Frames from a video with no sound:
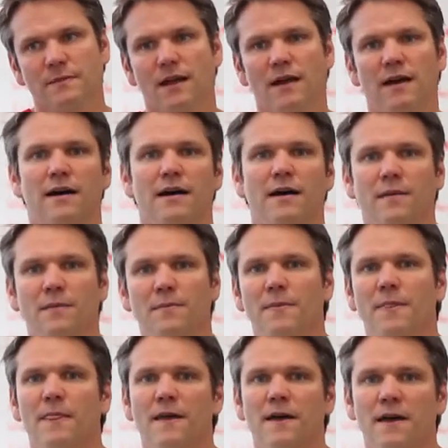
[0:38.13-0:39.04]

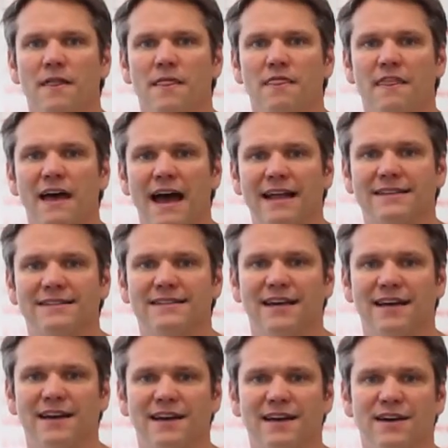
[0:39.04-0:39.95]

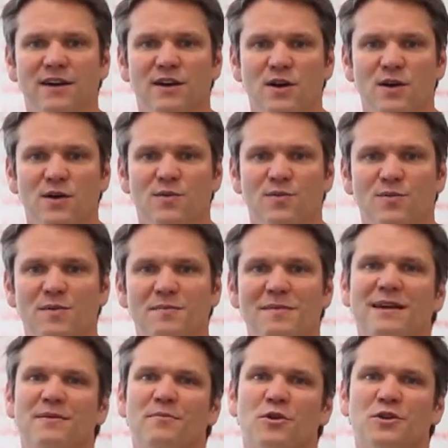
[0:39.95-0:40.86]
that would
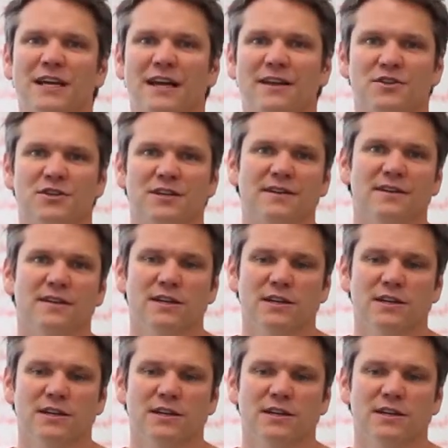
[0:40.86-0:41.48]
make it more challenging.